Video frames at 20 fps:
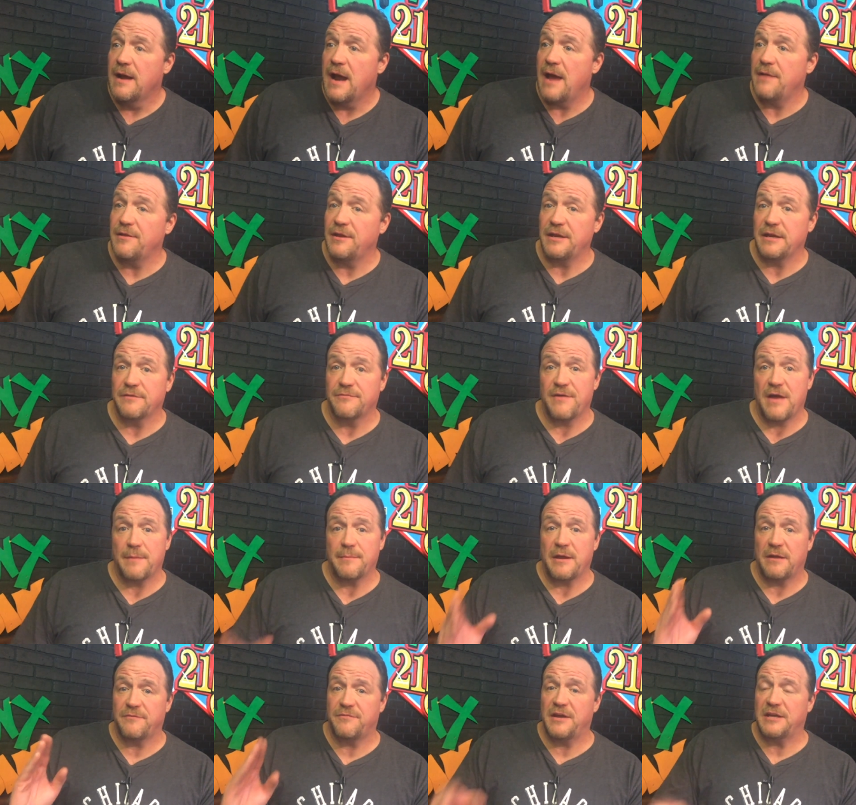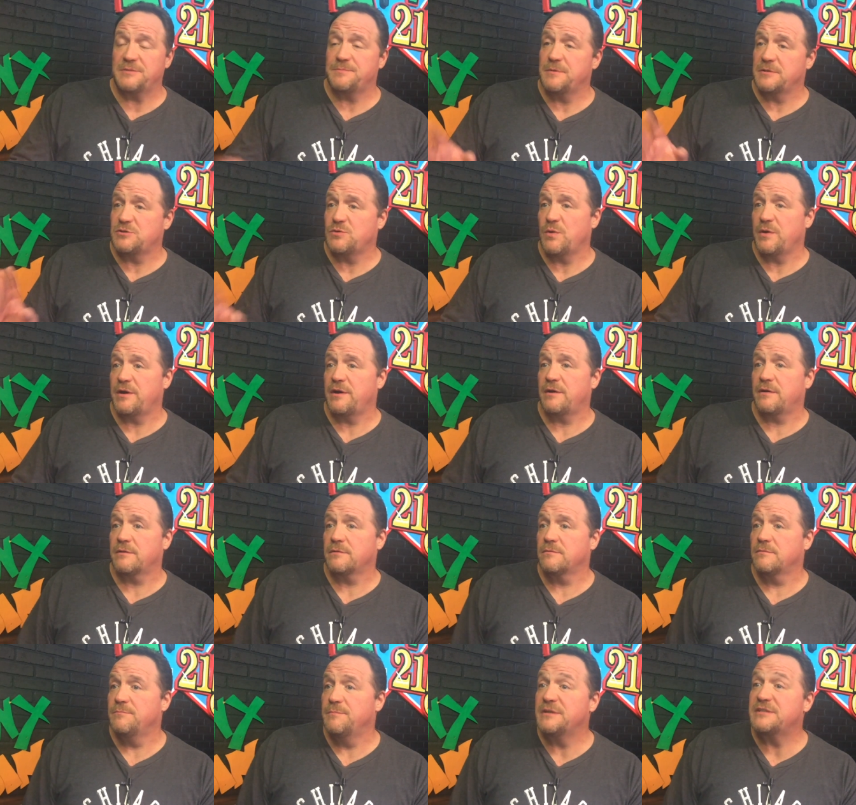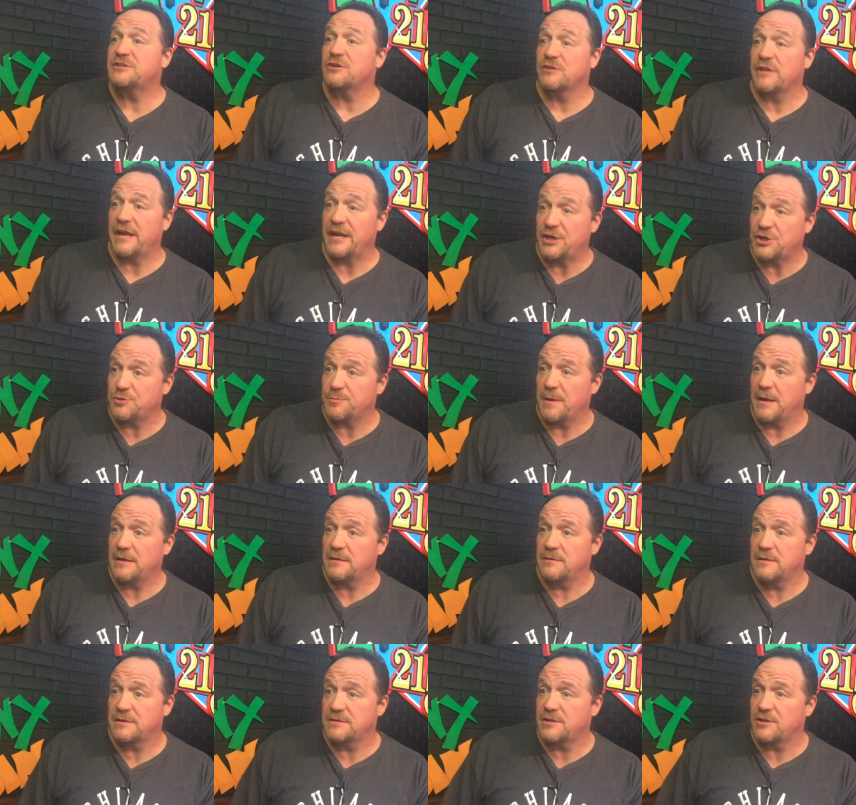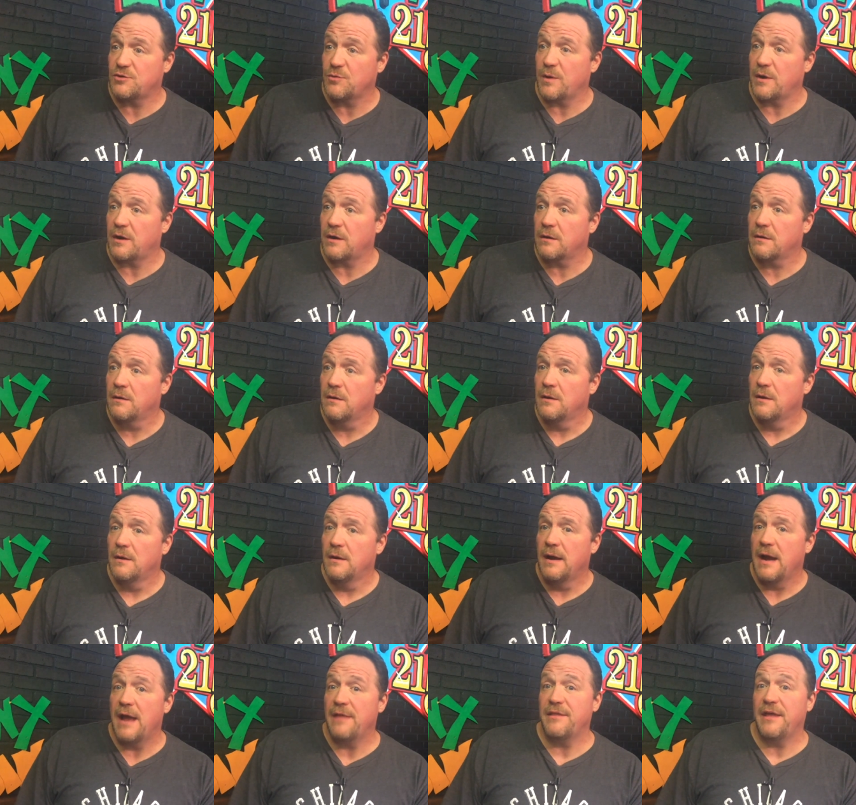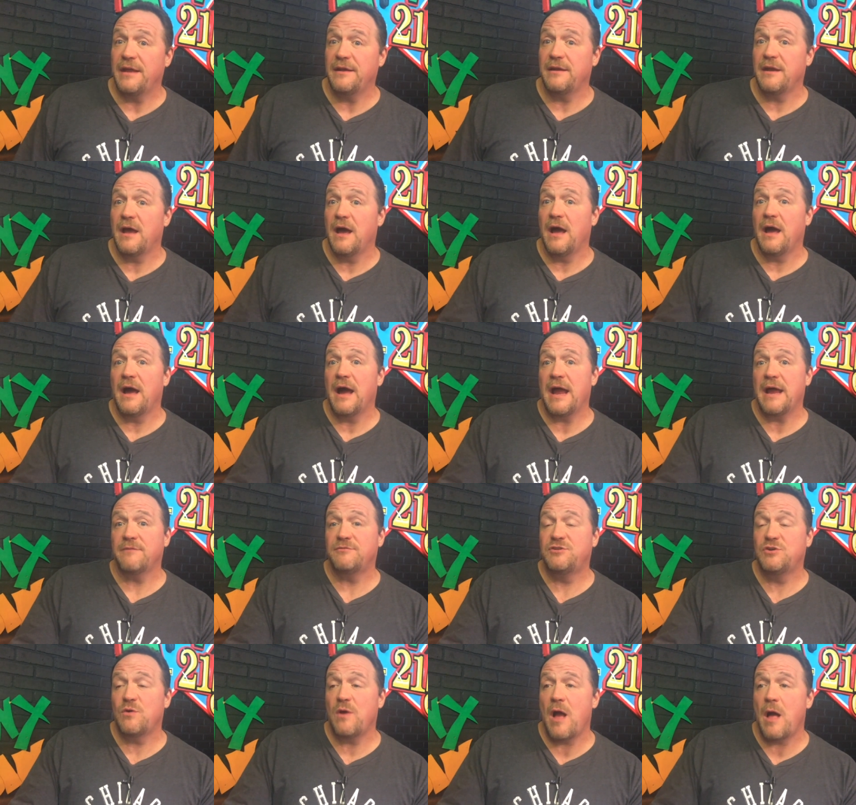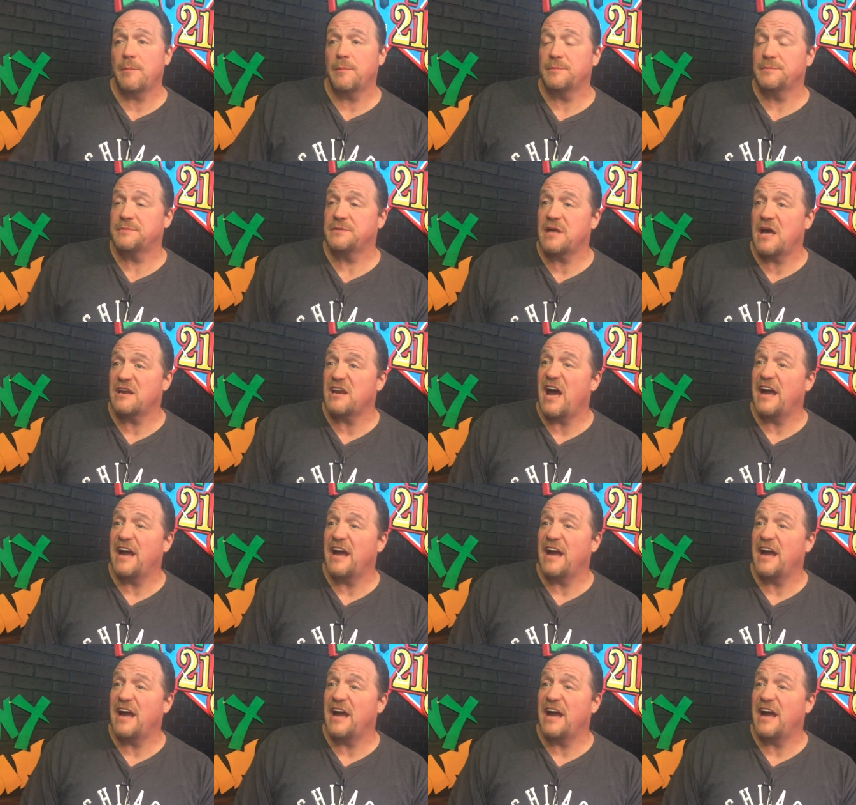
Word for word: and then you can find me on Facebook, Twitter. Mr. Lenny Schmidt is the Twitter, and then uh, I have two albums on